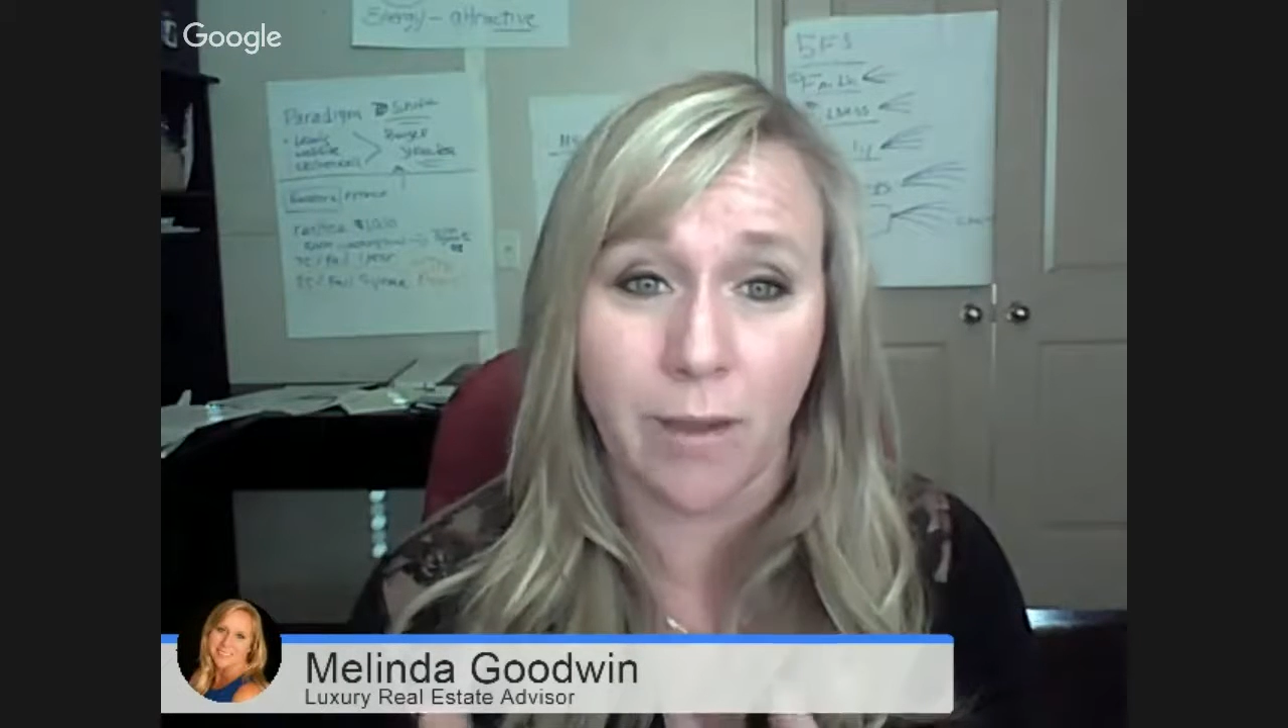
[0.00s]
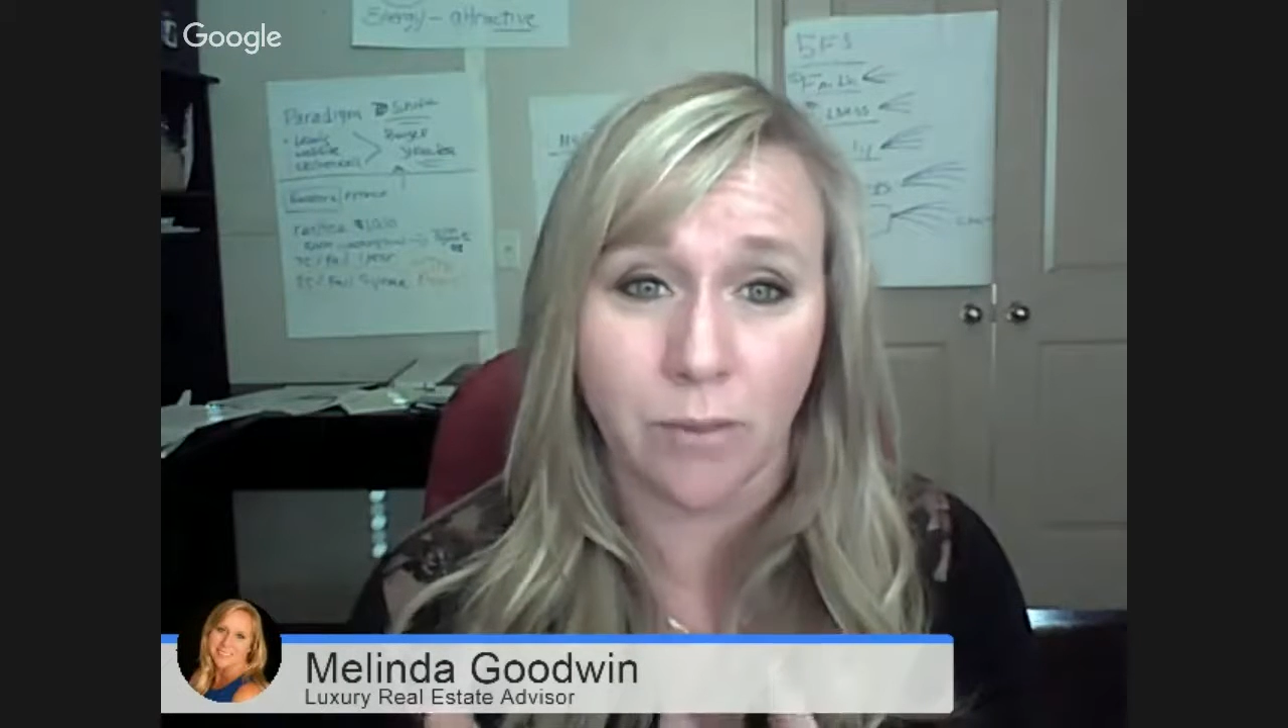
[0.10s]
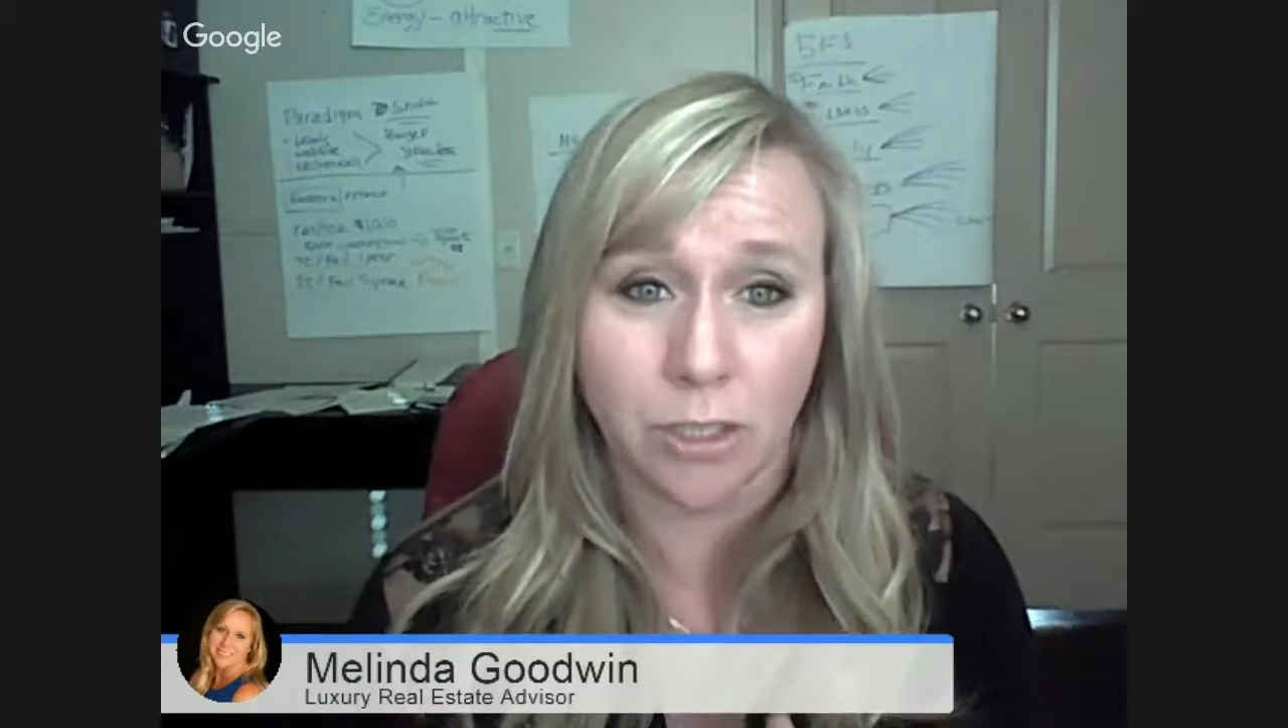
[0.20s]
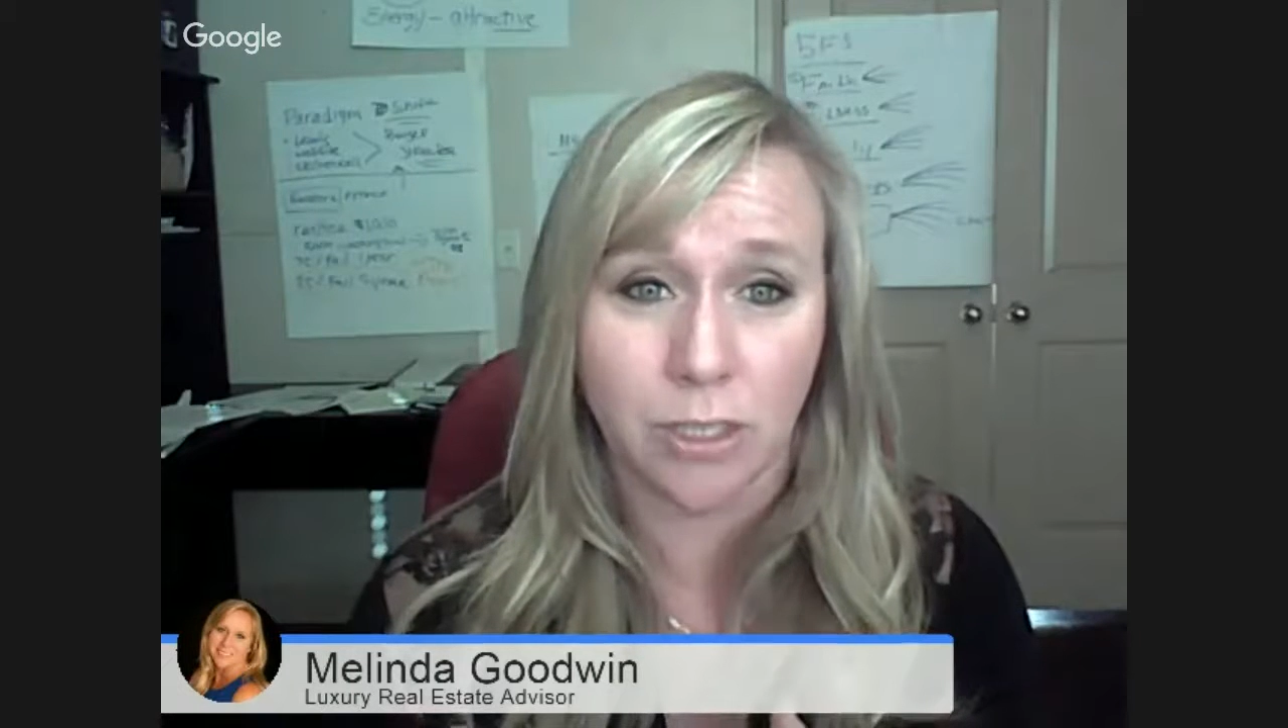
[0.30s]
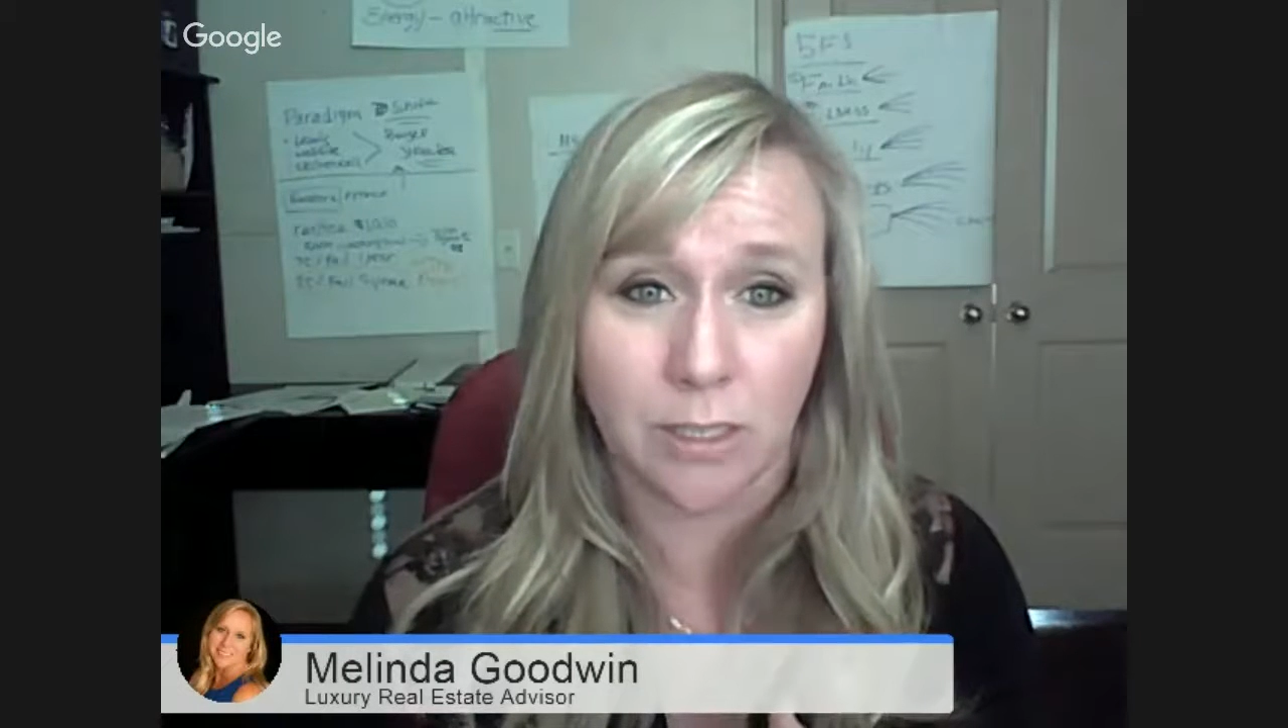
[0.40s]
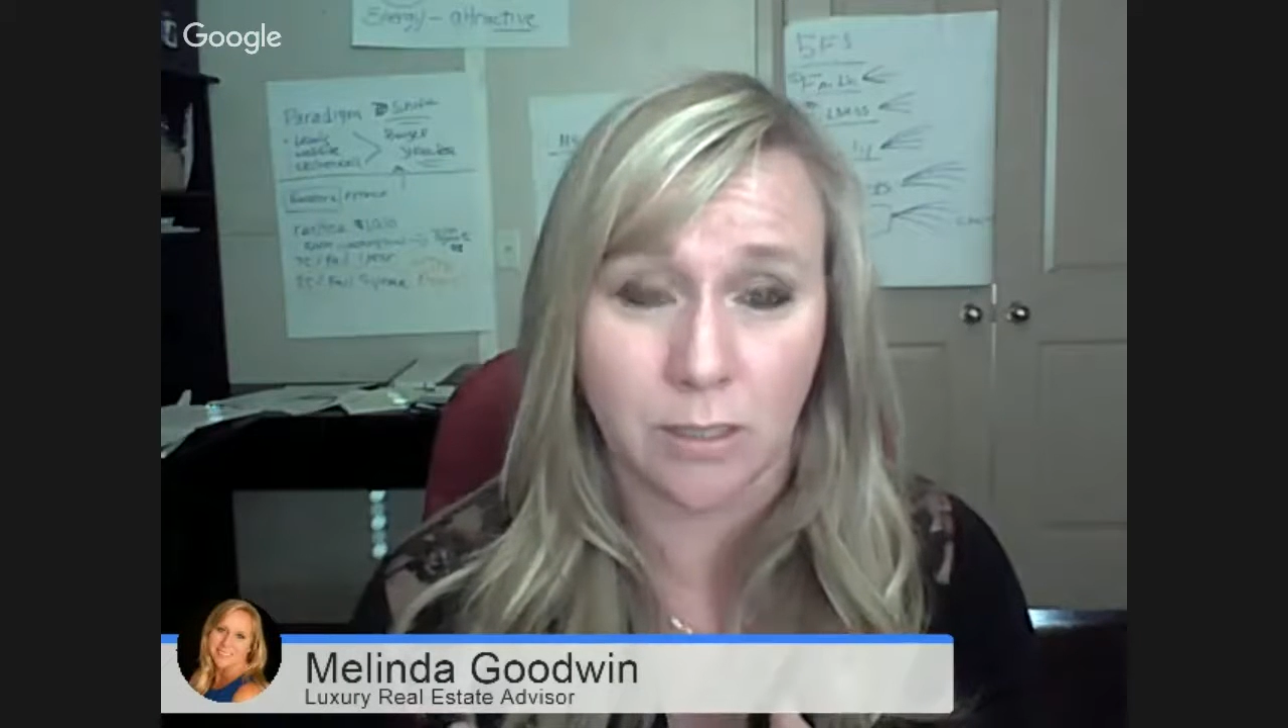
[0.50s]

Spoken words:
average days